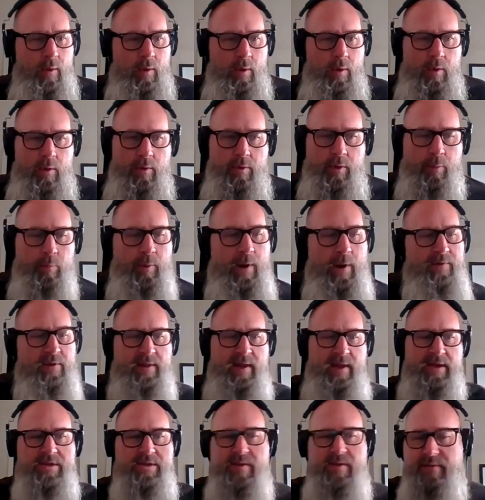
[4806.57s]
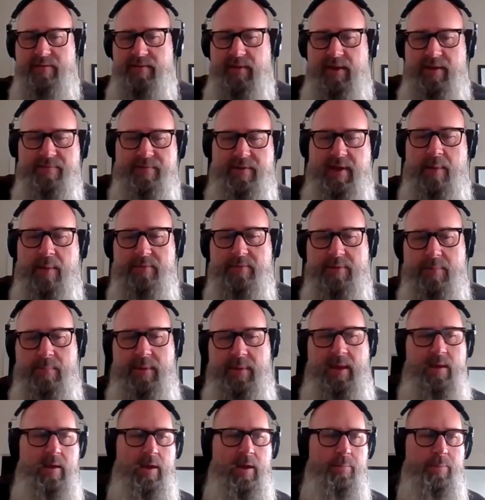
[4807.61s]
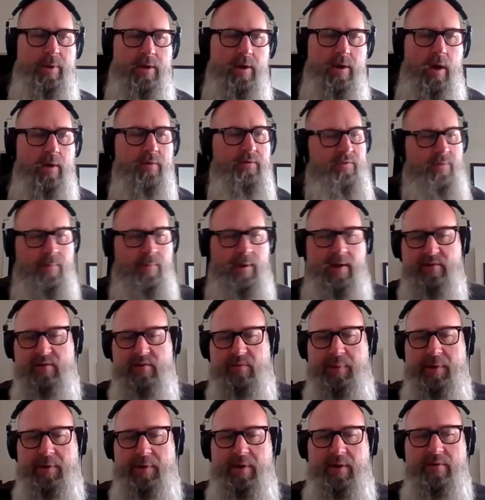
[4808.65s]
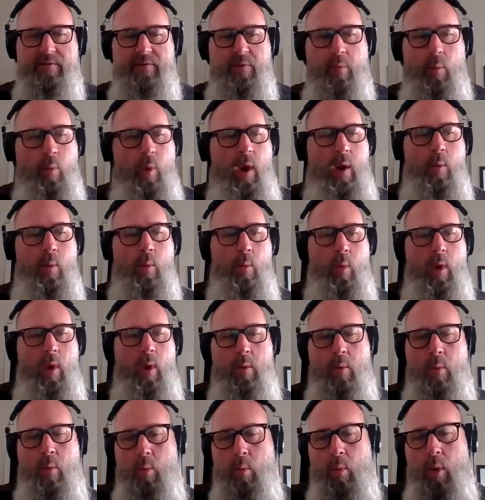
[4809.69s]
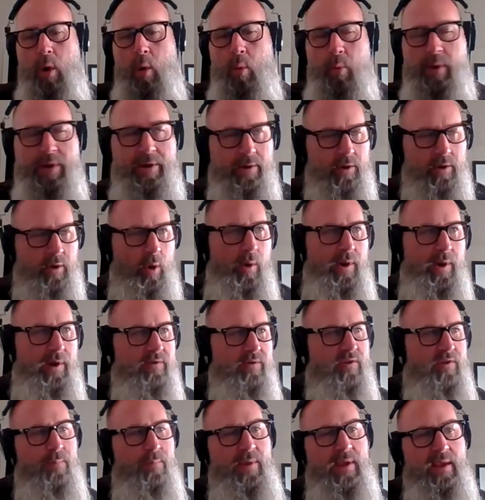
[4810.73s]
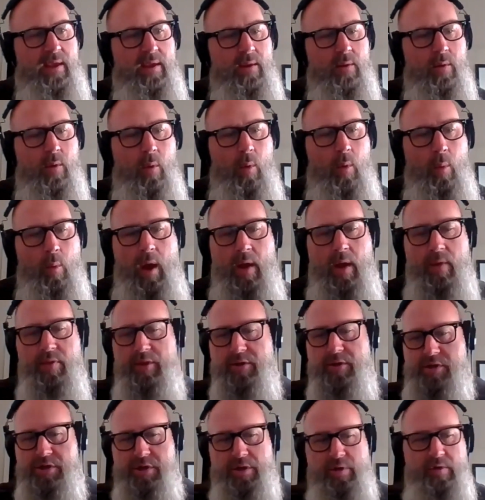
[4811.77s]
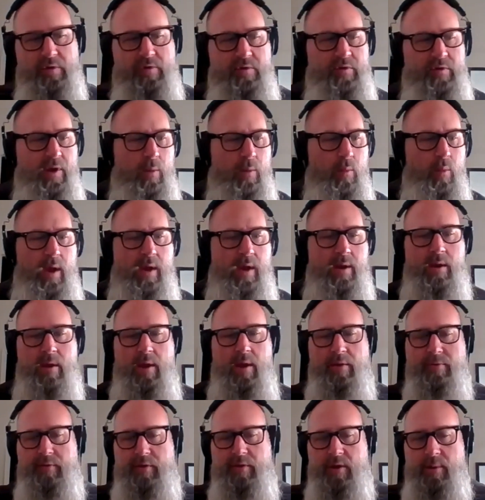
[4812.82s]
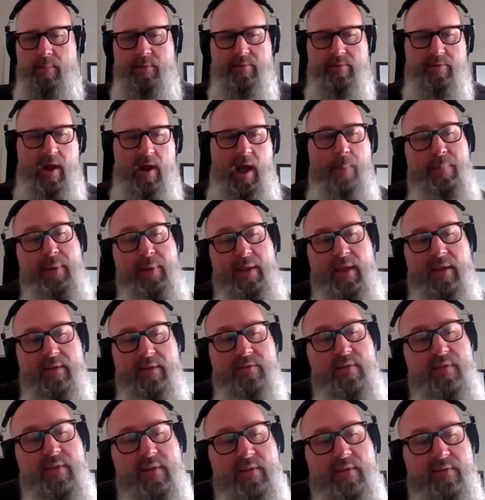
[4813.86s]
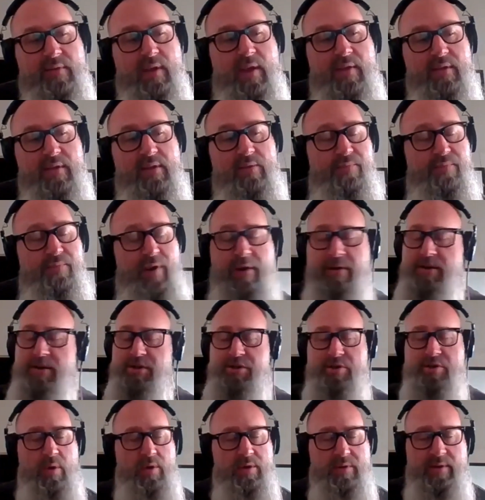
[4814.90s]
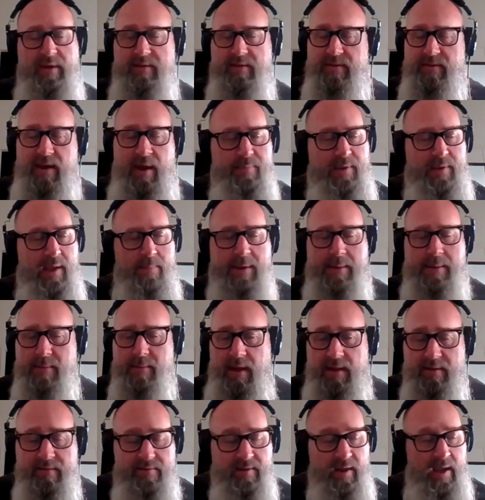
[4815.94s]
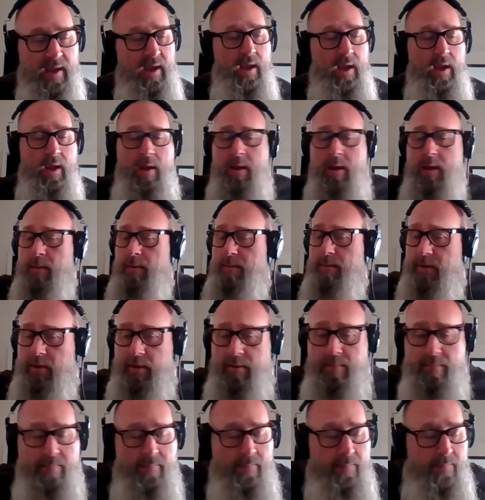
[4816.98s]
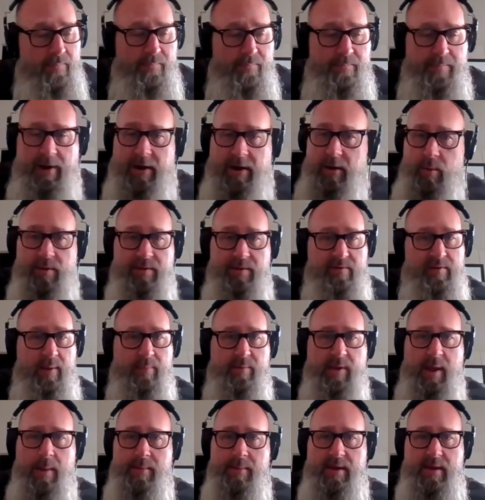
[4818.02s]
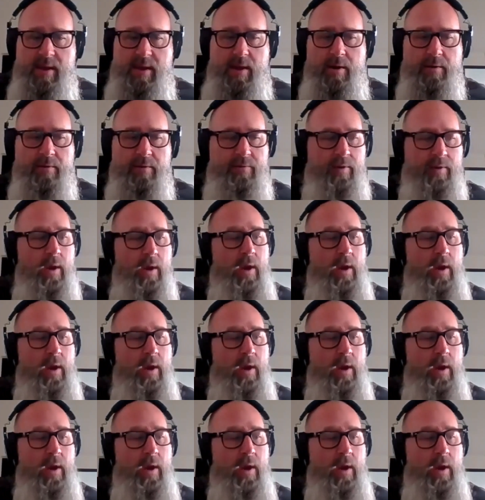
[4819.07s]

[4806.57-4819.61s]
the revelations that have come to me in regards to my experience and what we are going to be, what the church and what us humans are up against in these very short, in these upcoming months, very well these upcoming years.